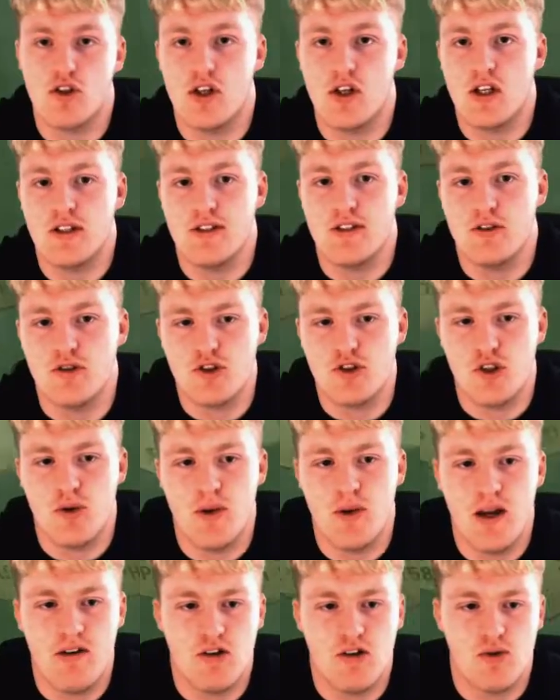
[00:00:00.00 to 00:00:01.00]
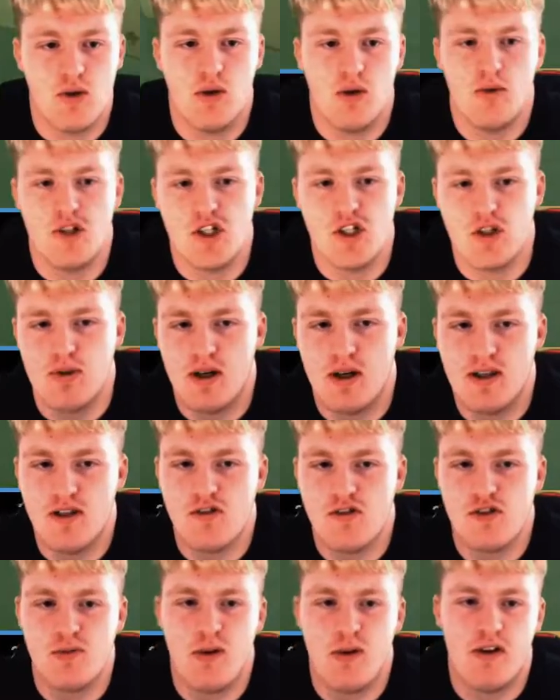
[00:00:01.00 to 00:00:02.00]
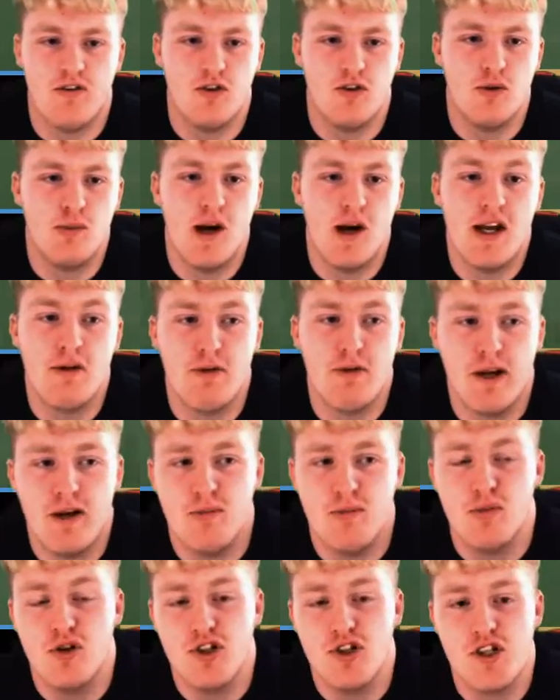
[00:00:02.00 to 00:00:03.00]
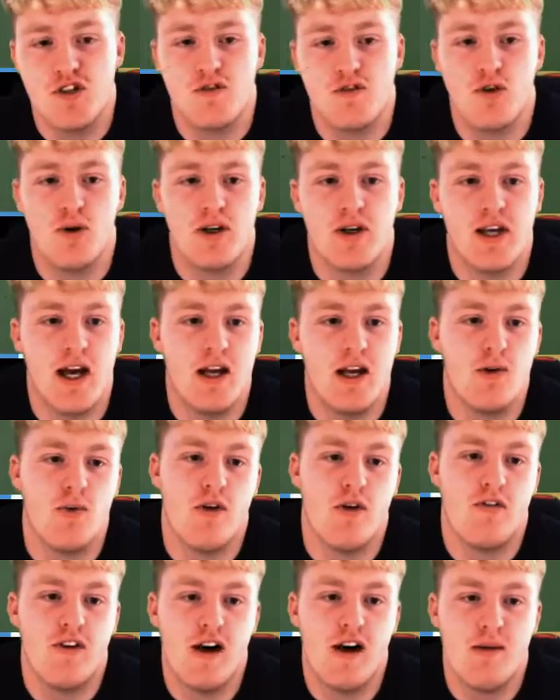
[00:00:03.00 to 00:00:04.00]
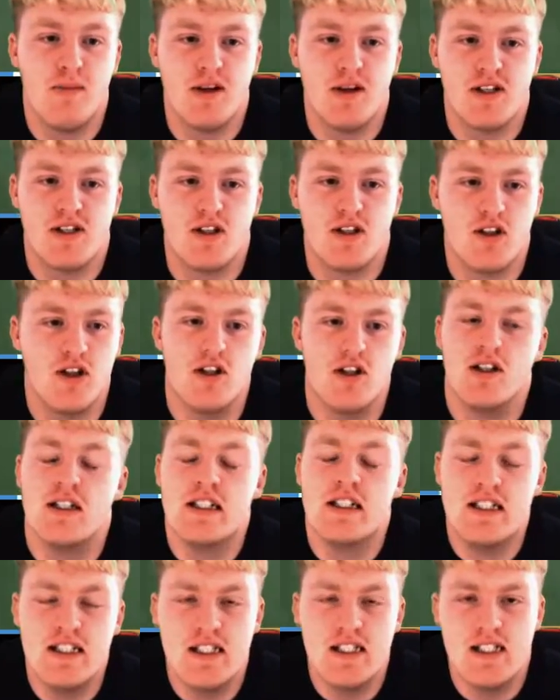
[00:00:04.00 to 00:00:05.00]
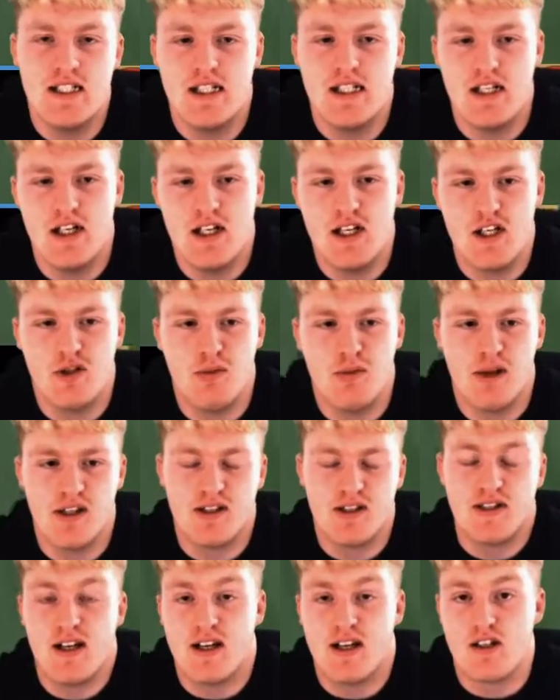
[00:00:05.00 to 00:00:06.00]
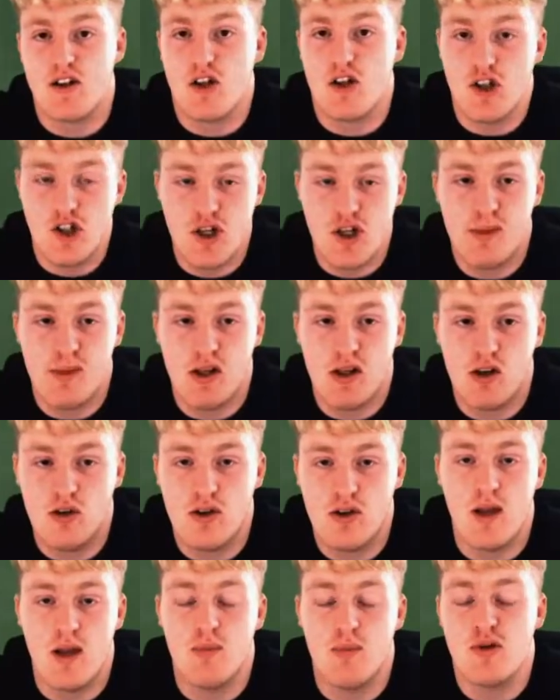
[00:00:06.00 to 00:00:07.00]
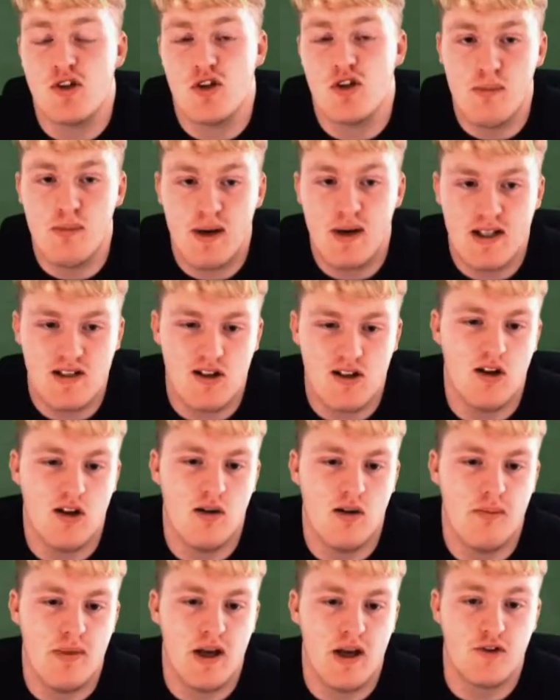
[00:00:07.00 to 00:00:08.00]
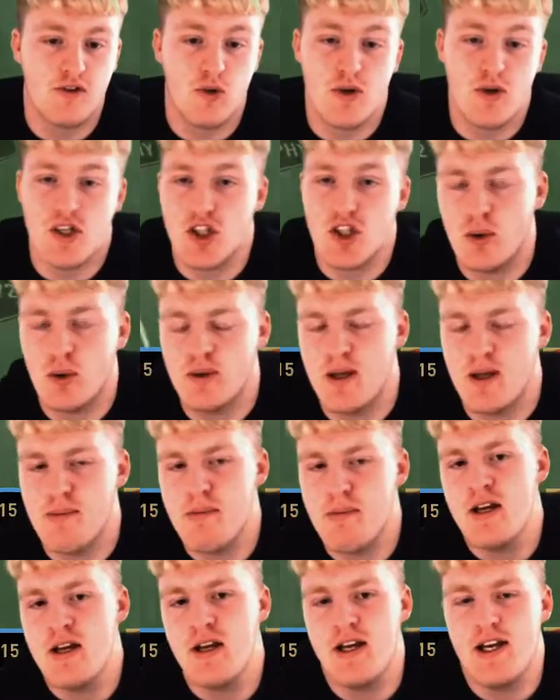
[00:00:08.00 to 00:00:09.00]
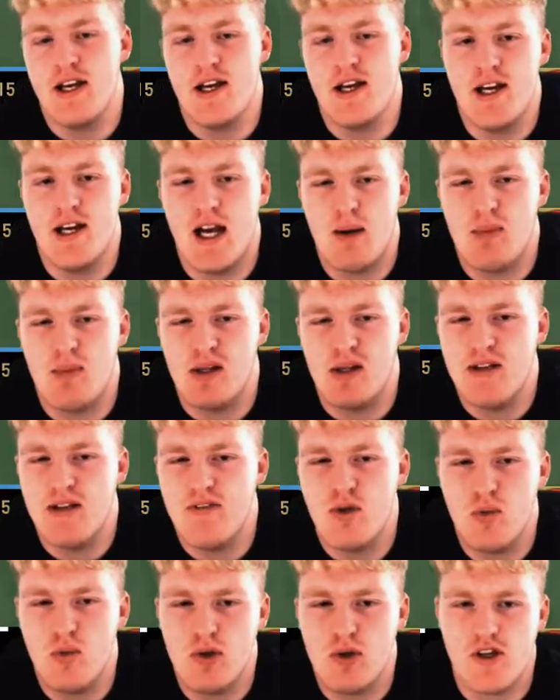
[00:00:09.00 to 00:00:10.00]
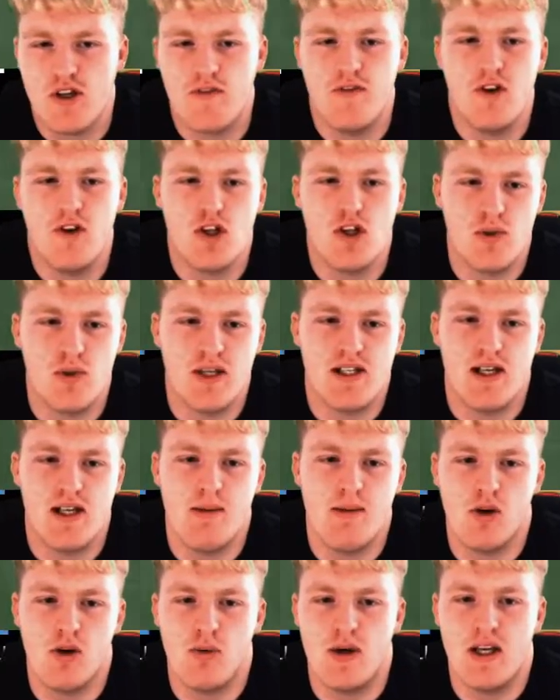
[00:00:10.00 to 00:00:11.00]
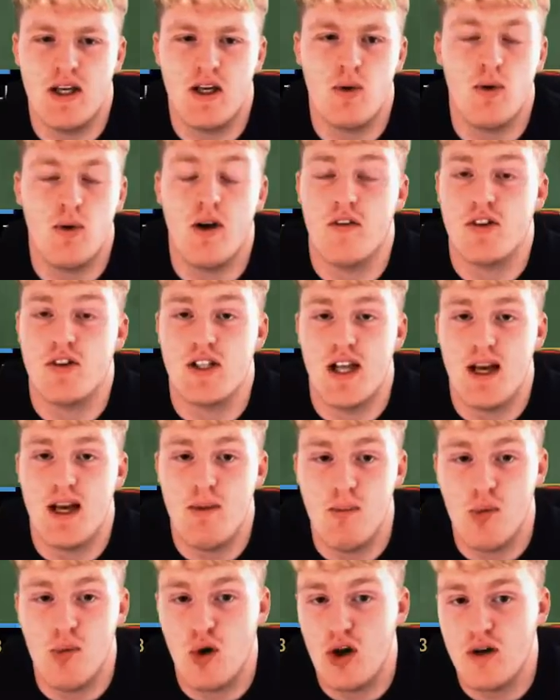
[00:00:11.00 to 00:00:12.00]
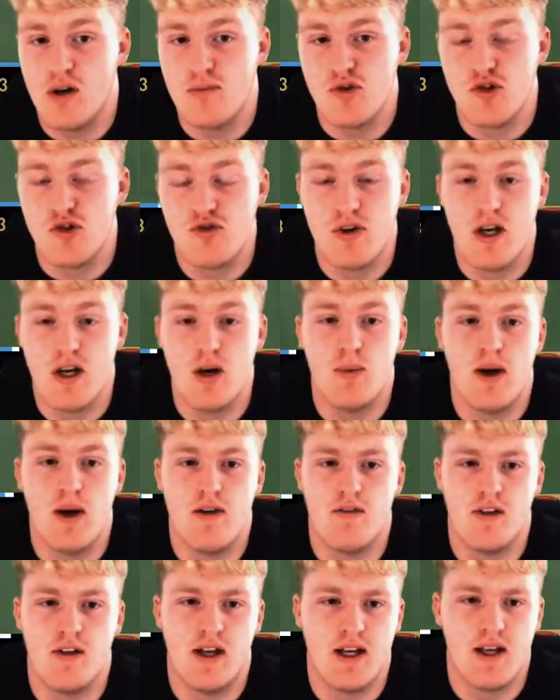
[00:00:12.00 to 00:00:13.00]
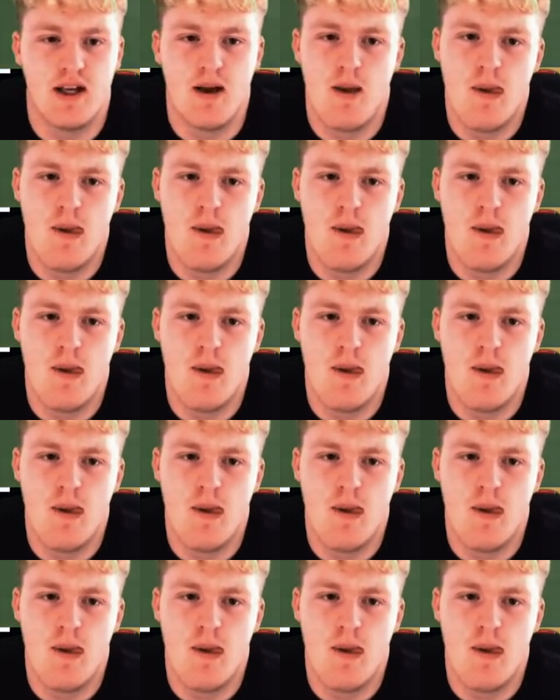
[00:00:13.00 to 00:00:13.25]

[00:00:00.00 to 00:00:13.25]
a little sue there as well, which is quite disrespectful. But anyway, he pushes through again, and with 5 minutes to go, Ismail Assar's going to chip my goalkeeper. He's come back to haunt me after we sold him. I believe he was a first week team of the week. We obviously bought him straight away for like,